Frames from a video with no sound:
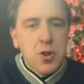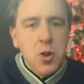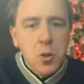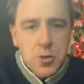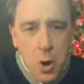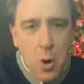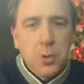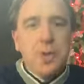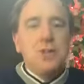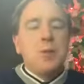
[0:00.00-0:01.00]
"You
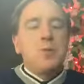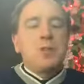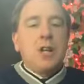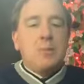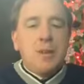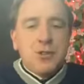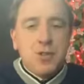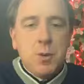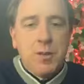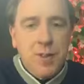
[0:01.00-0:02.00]
told us it was going to be a
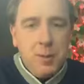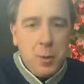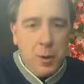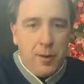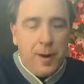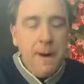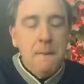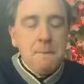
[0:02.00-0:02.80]
snowy February,"